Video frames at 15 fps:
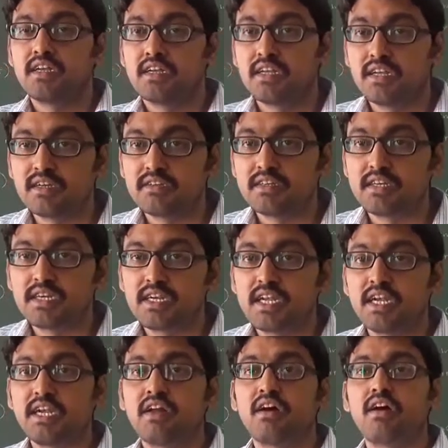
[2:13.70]

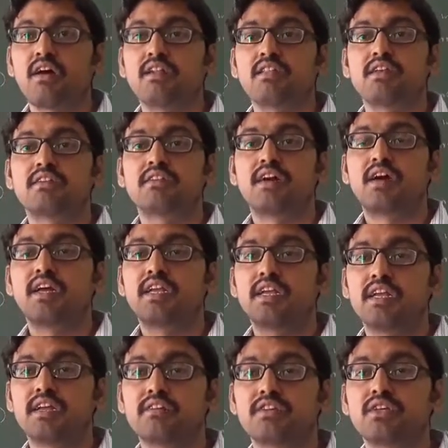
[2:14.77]
inserted or these are
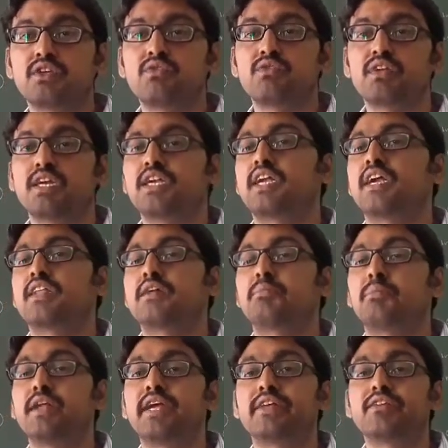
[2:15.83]
executed at the
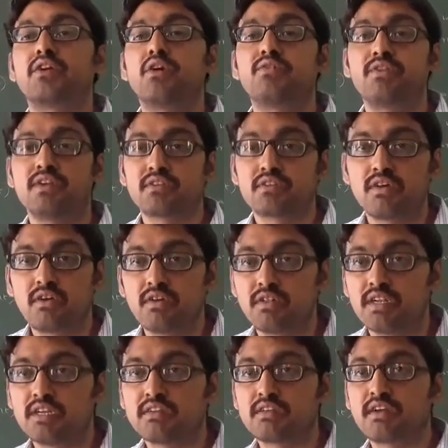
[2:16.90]
place of its call,
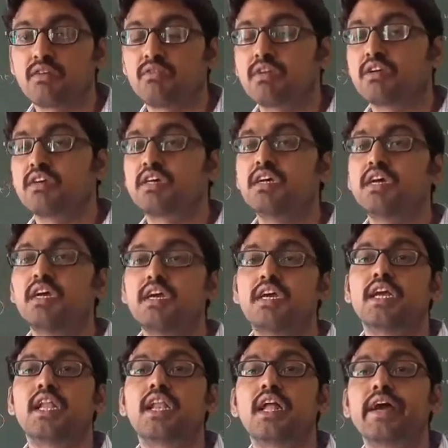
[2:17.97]
that is called what
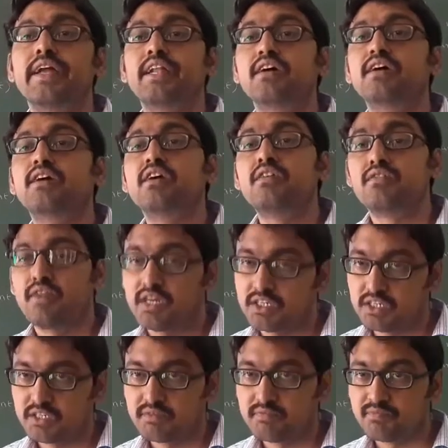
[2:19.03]
inline
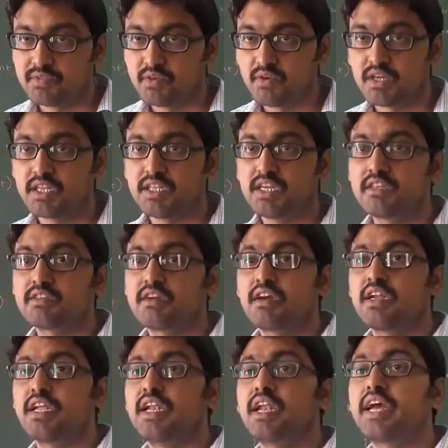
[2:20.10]
function. Okay, that is called
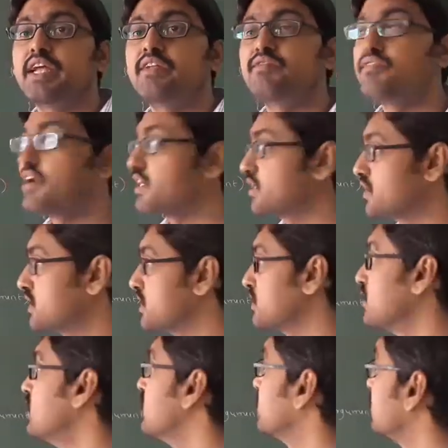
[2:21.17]
inline function.
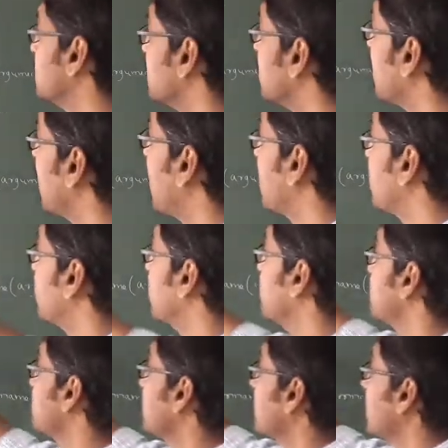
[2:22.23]
See, always
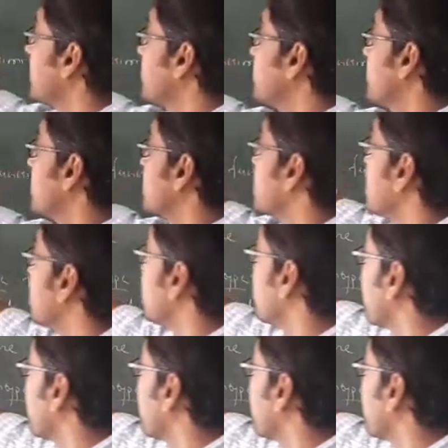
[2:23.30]
inline function you